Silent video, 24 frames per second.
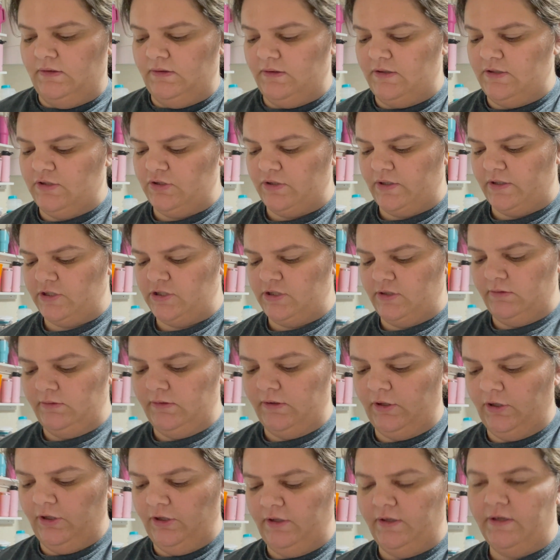these are actually really
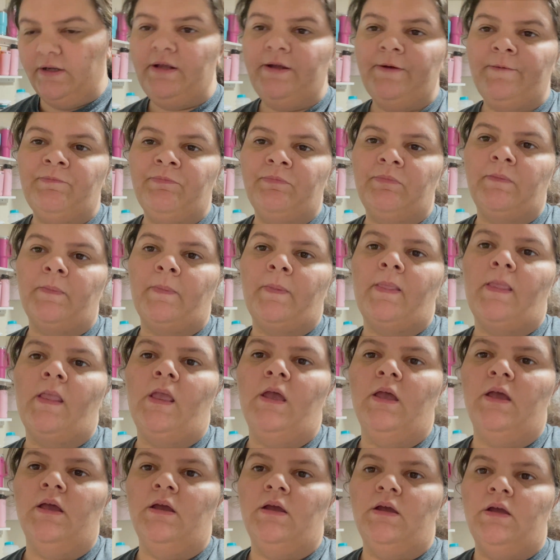good.
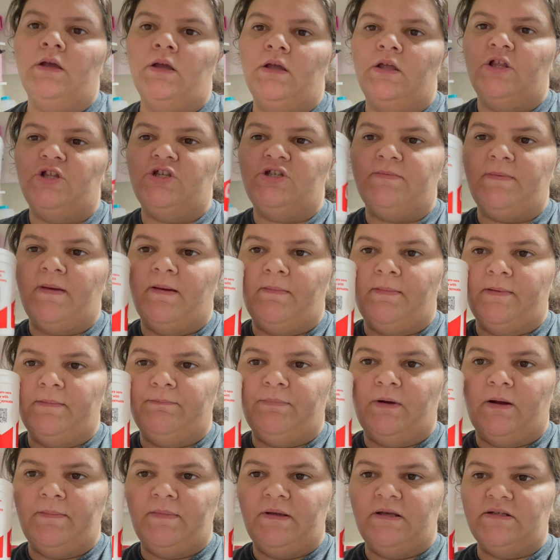And she
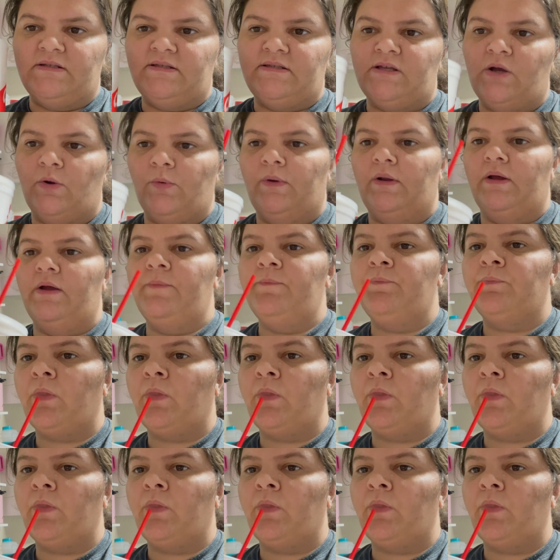bought me a soda,